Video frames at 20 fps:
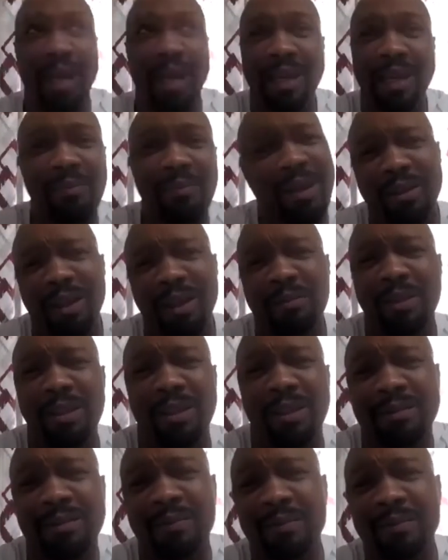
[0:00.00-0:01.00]
I'm good.
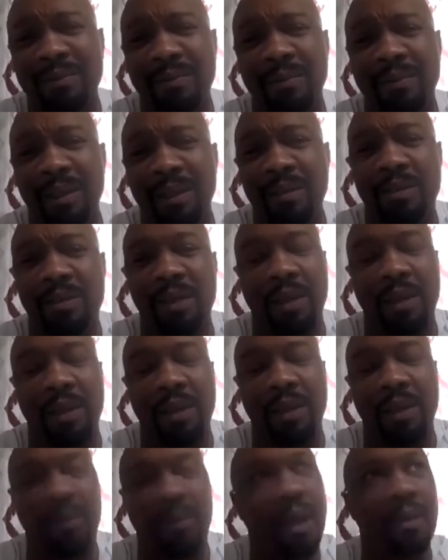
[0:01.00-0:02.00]
He was like,
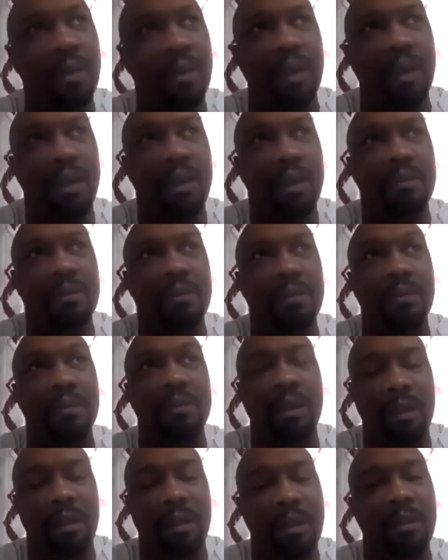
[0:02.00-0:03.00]
wow, dad. I was
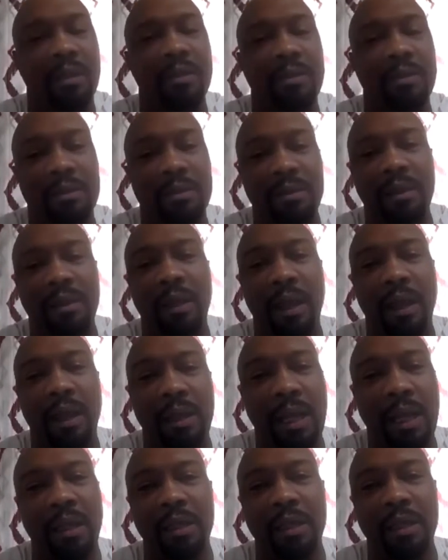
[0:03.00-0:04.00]
like, yeah, I
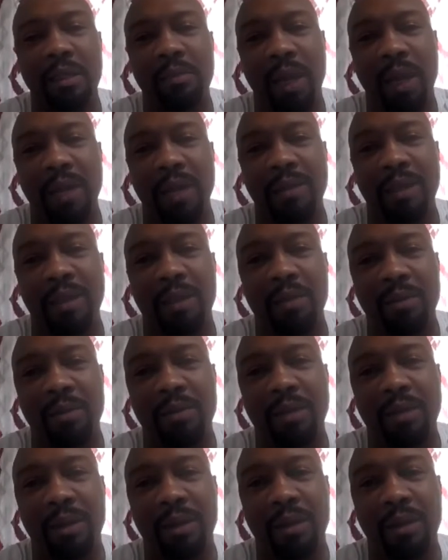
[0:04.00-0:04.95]
got to lead by example. So